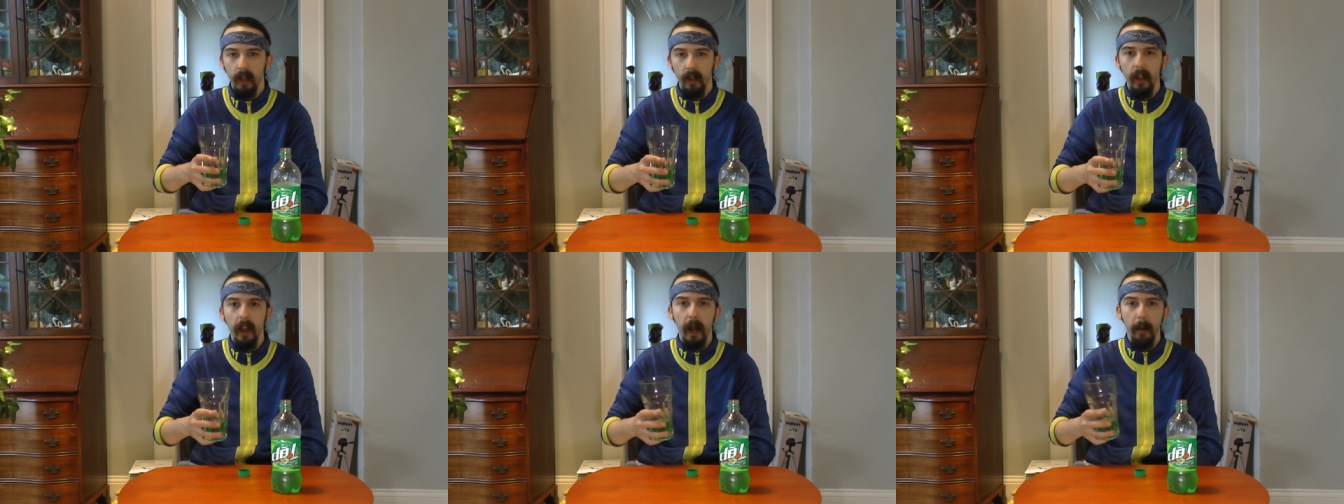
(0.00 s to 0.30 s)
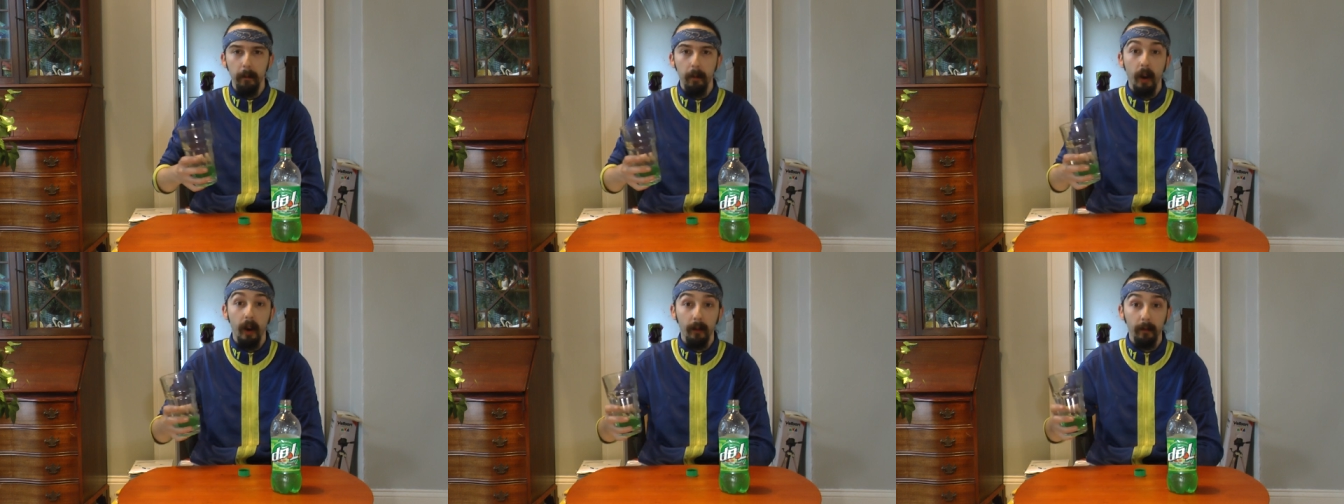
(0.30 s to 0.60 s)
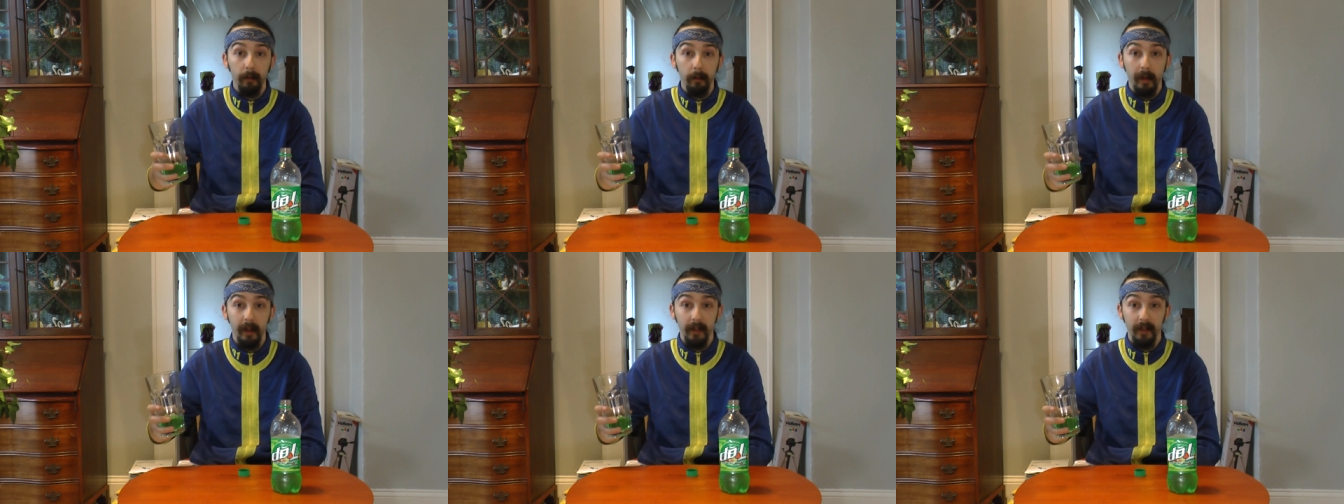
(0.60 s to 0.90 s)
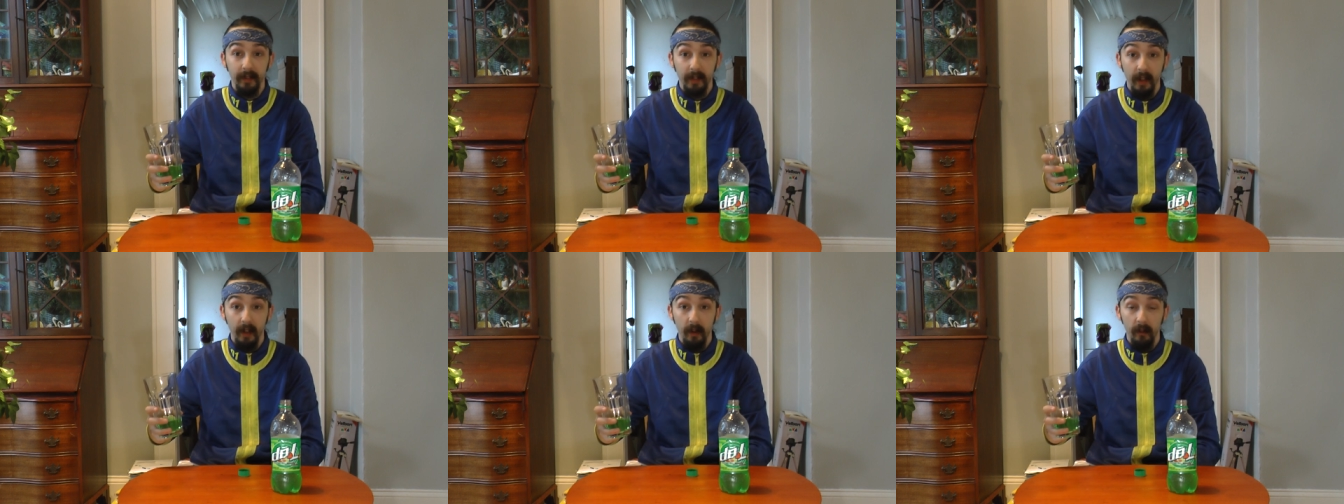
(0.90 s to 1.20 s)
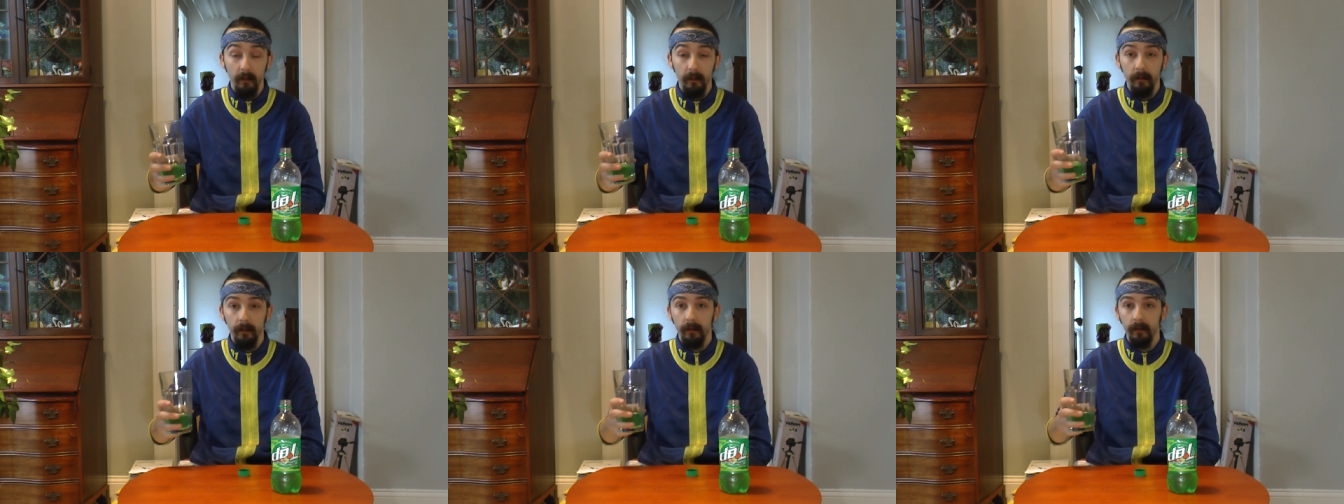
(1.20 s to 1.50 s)
that I bought for
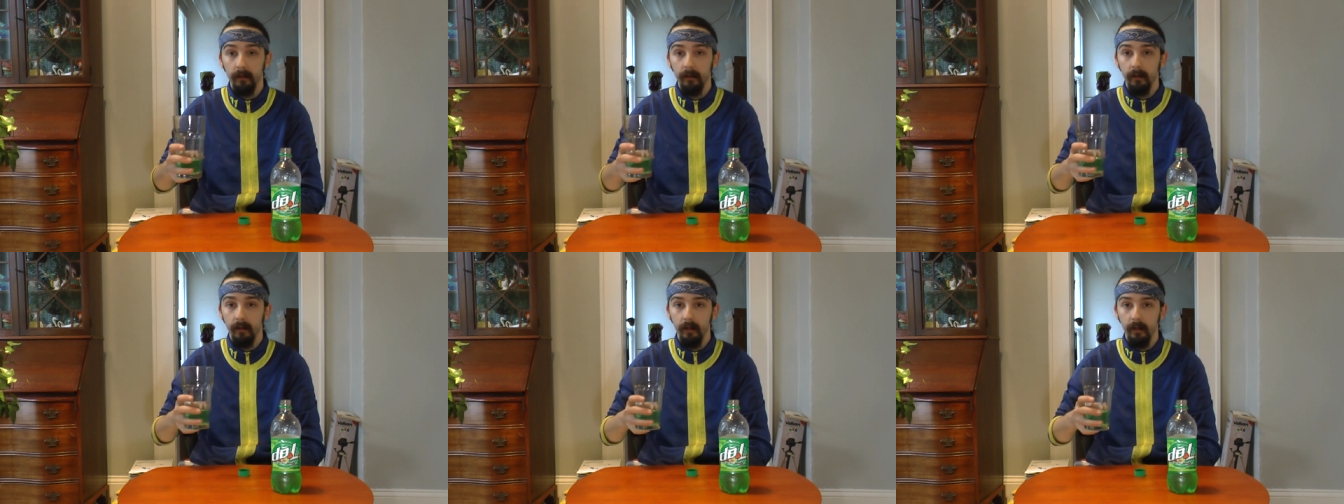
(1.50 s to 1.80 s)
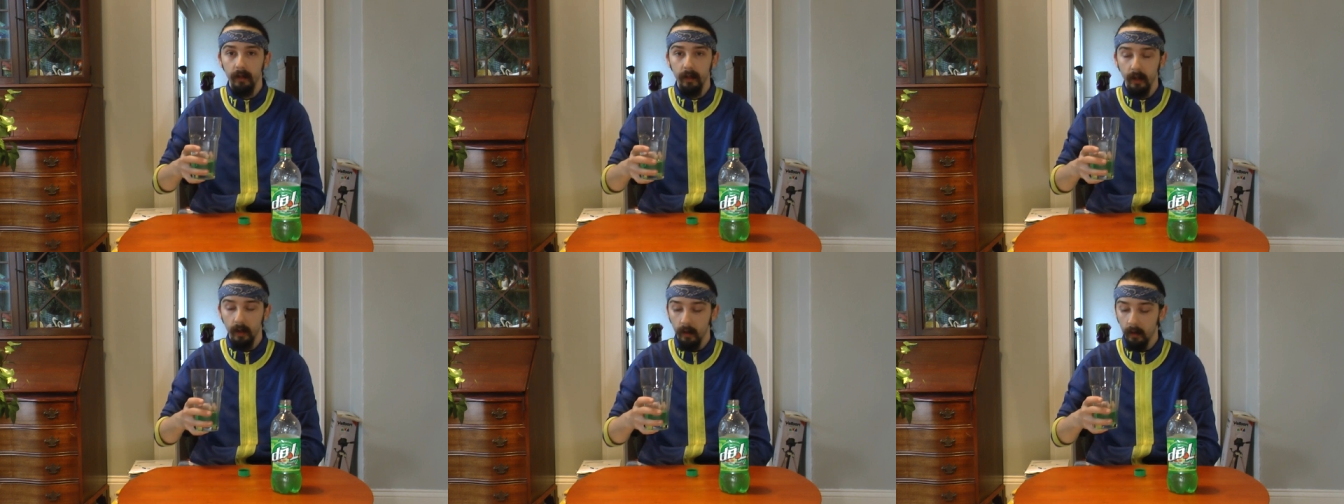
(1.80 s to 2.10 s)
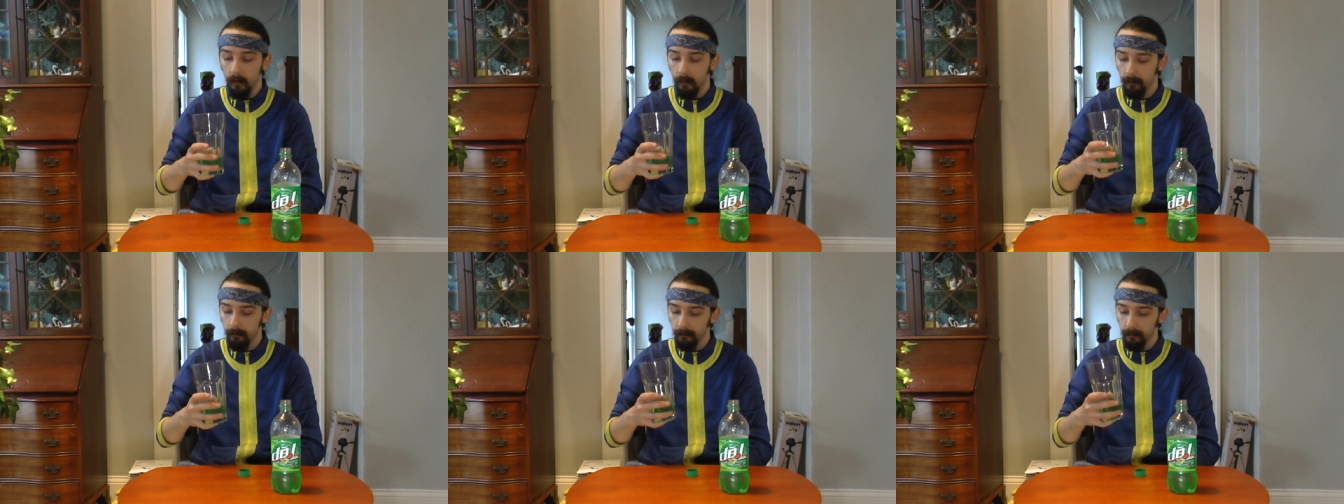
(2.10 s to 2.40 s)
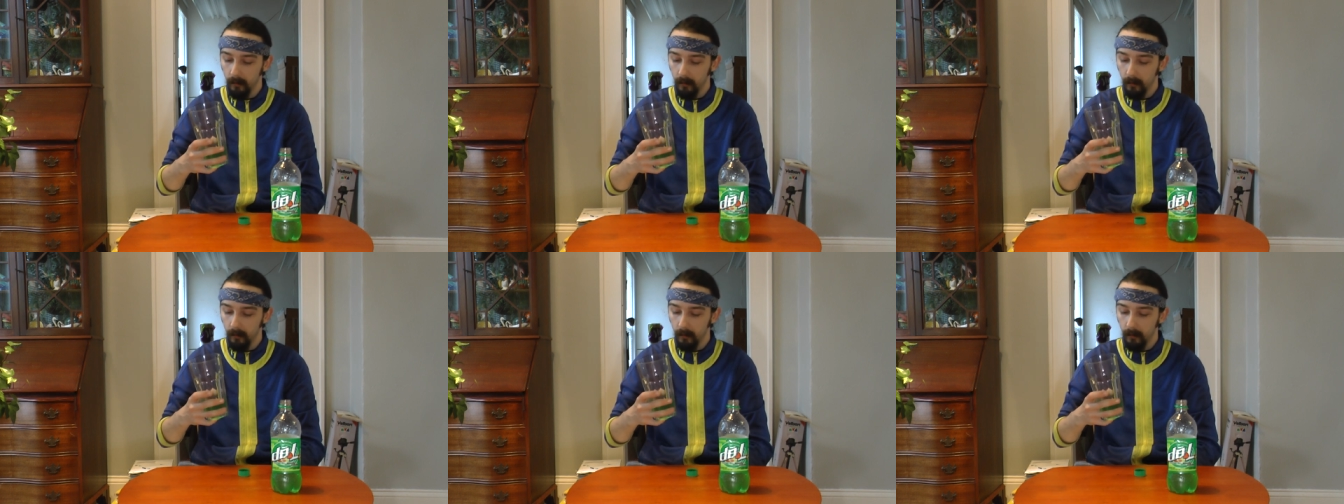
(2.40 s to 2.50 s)
myself, you know.